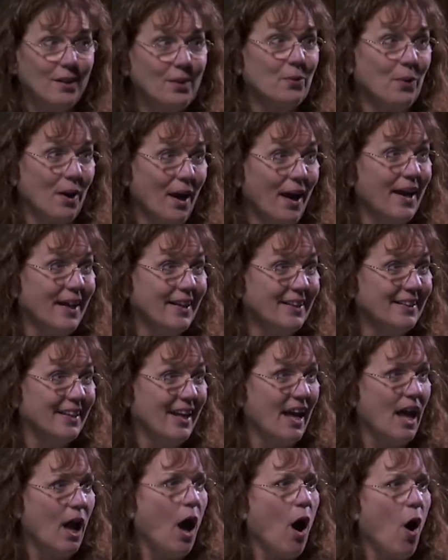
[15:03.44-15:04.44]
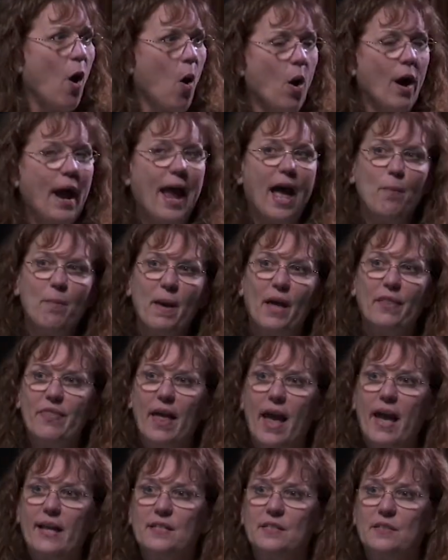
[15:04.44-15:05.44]
Right? Or how about
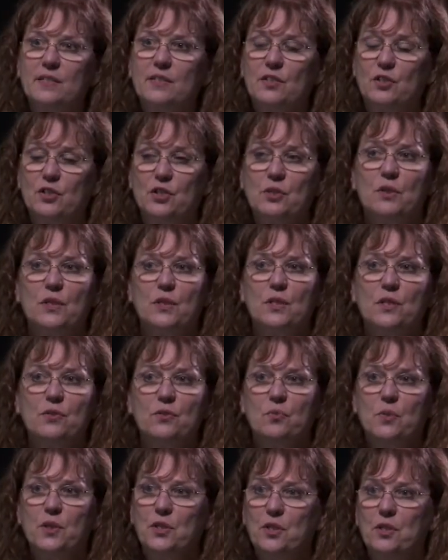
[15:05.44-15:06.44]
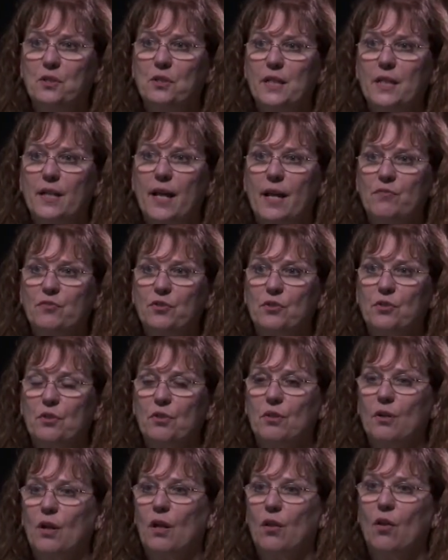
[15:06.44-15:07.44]
that student who's returning
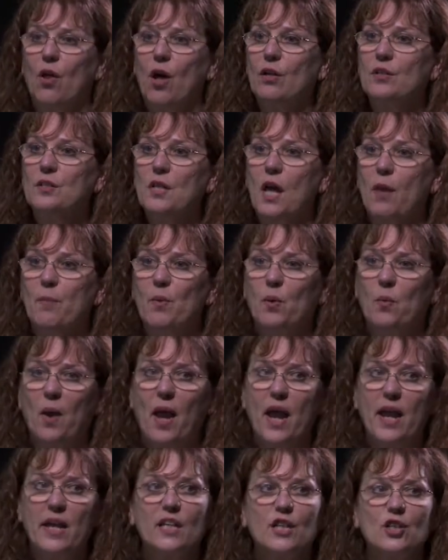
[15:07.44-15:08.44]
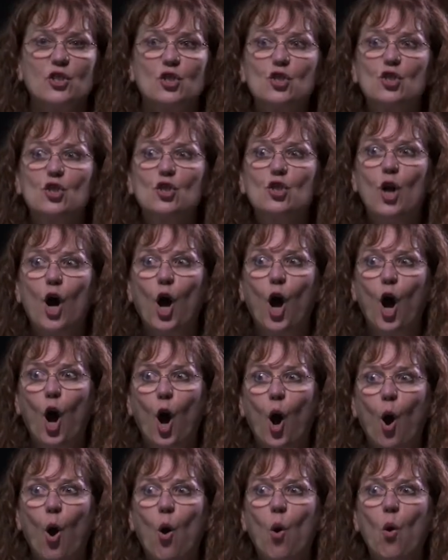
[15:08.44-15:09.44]
after a long time away and is
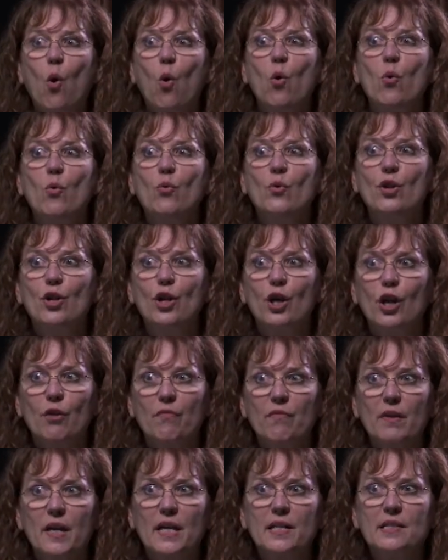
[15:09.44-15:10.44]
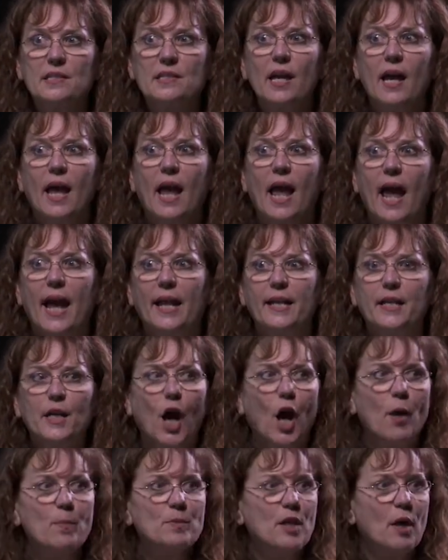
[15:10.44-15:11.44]
so nervous and
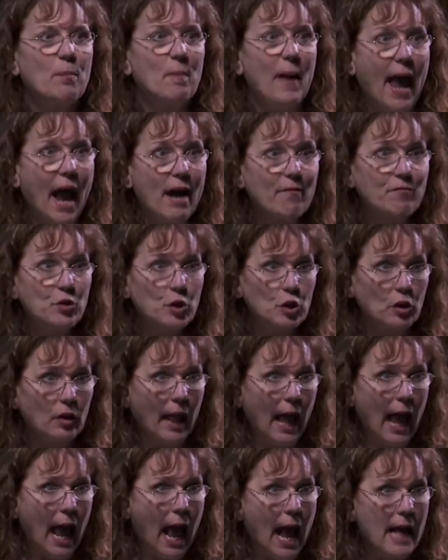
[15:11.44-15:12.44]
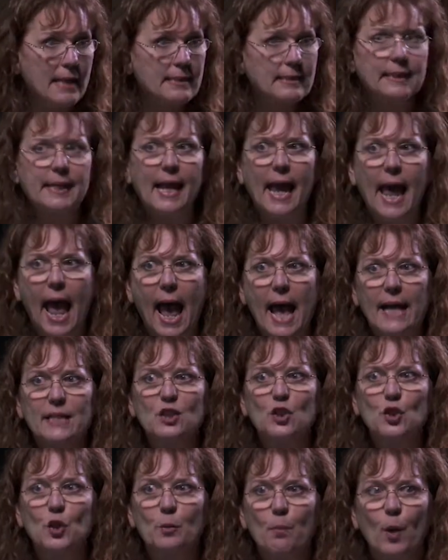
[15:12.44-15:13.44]
comes up after class and
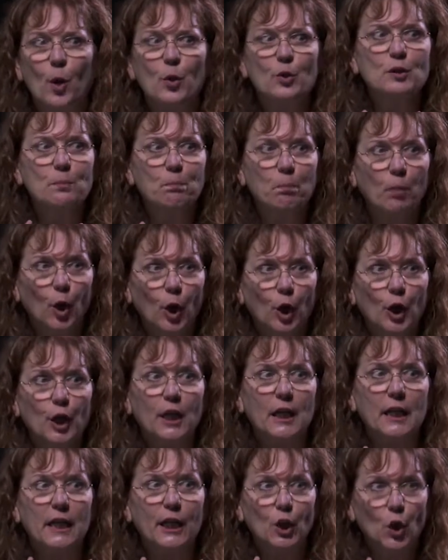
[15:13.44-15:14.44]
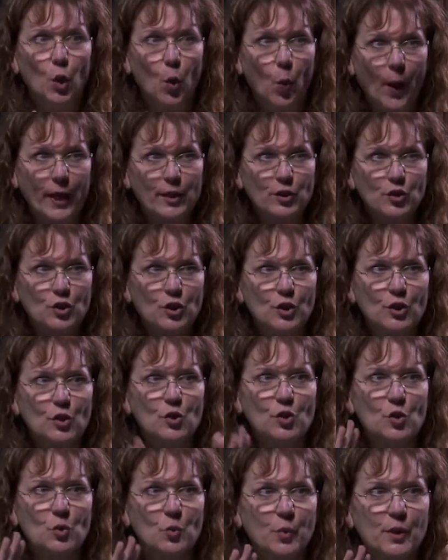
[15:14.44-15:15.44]
asks the most pertinent
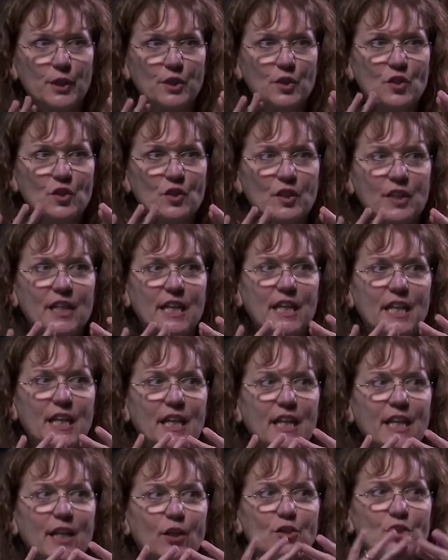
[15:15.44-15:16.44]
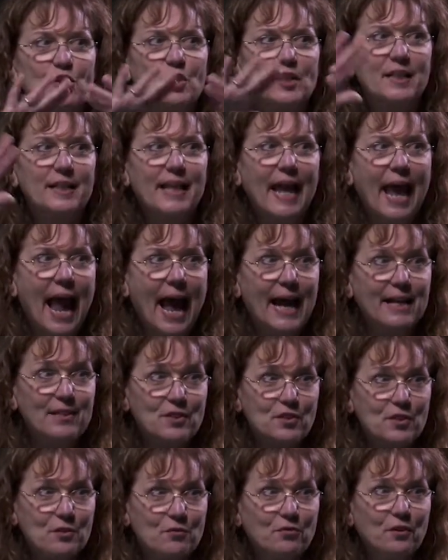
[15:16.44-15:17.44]
questions you wish that he or she had
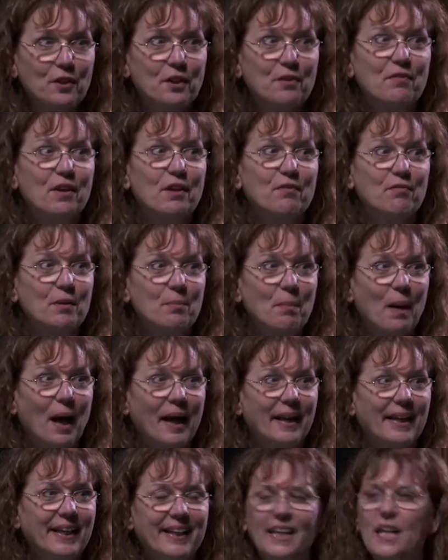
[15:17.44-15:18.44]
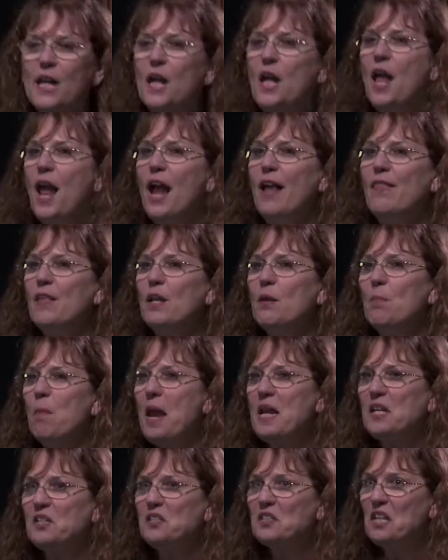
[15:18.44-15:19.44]
asked in front of everybody, and then
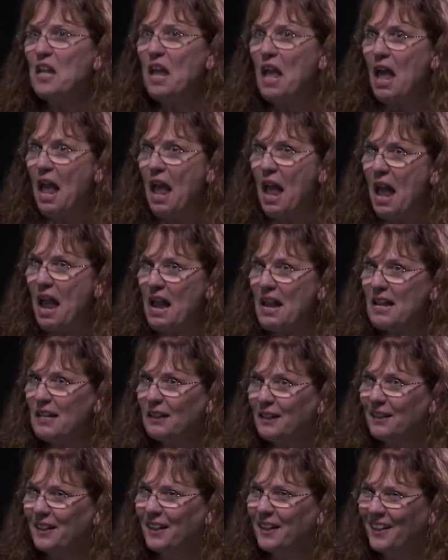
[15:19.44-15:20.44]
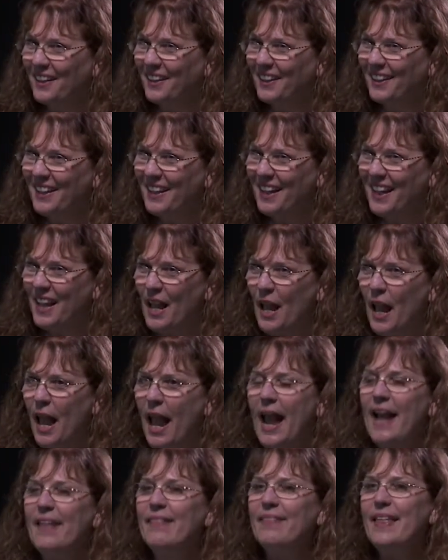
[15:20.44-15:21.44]
makes an A
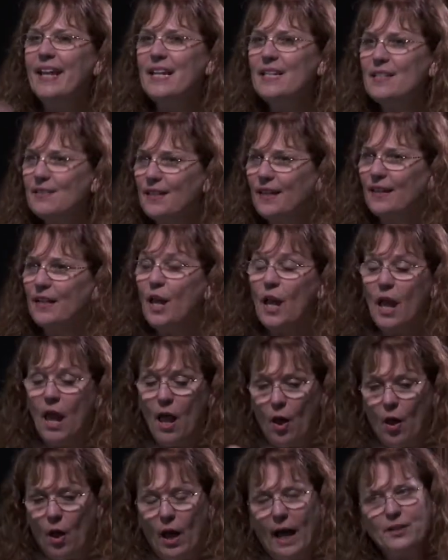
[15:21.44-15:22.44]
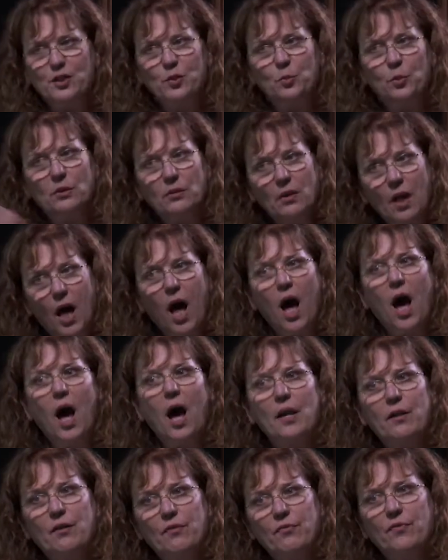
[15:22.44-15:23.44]
and thinks that I do a
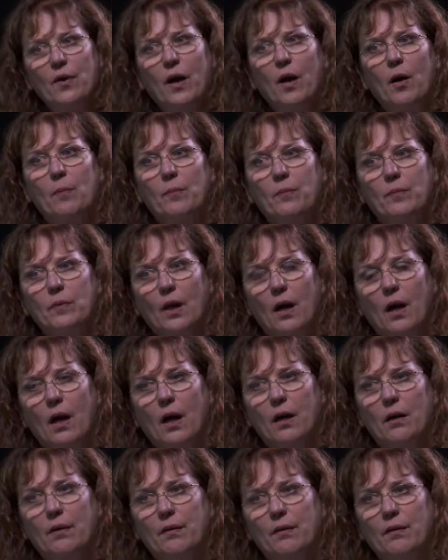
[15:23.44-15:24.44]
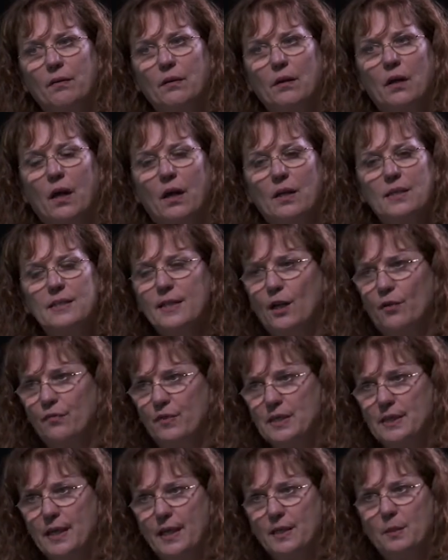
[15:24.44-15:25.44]
lot of
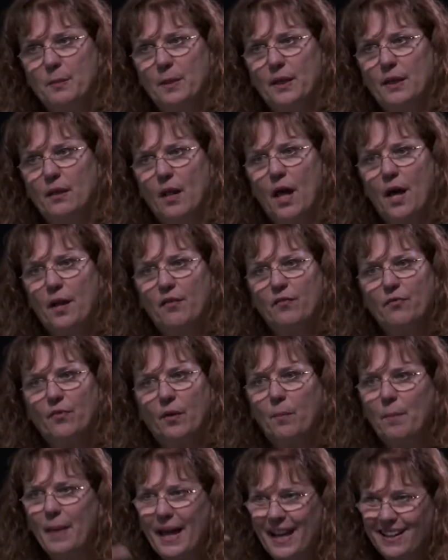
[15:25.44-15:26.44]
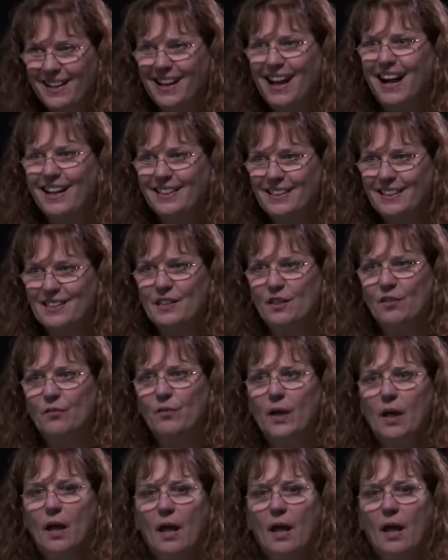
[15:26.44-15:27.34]
self-assessment, a lot of metacognitive,